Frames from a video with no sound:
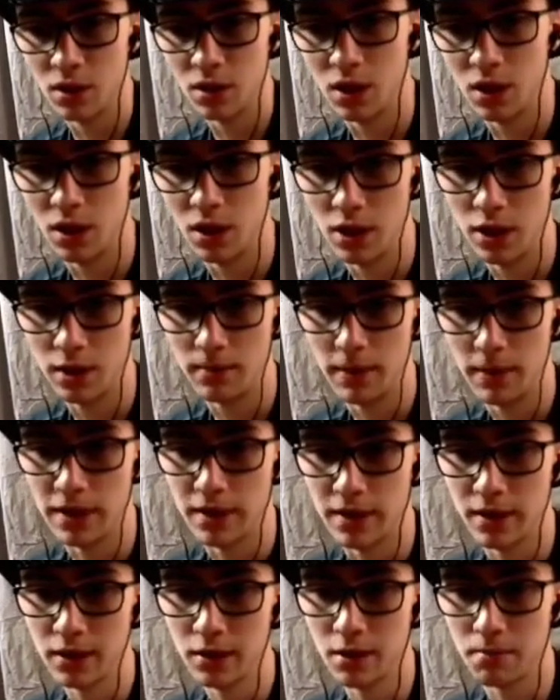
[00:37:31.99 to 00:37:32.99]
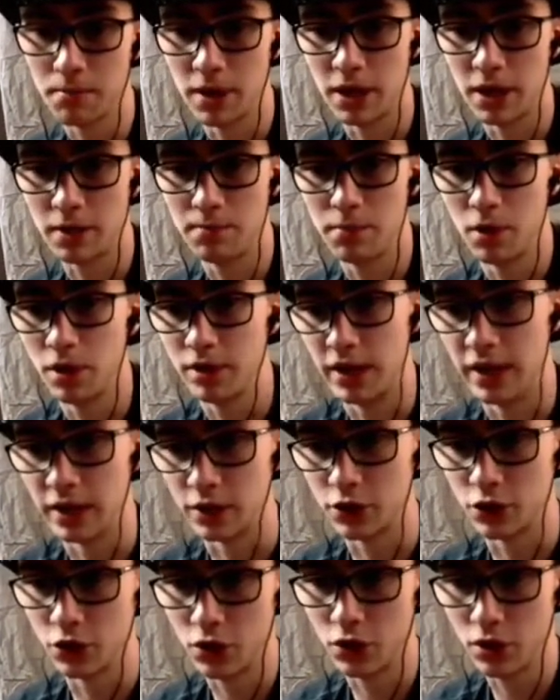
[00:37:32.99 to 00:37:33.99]
I think the pink bot
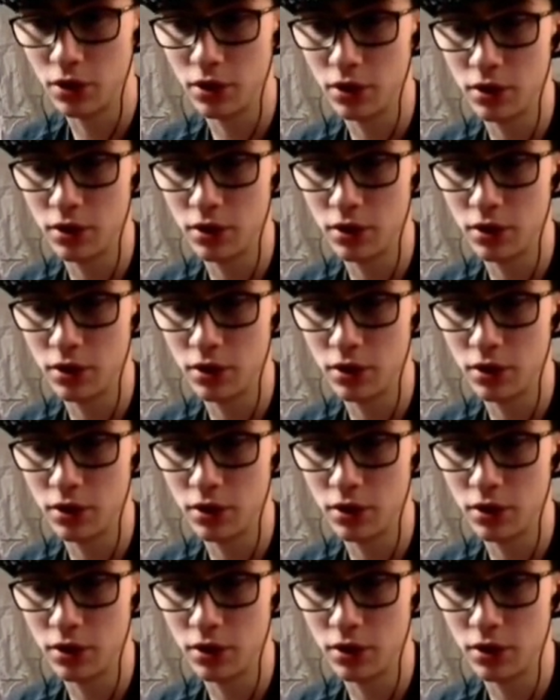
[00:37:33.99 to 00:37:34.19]
next turn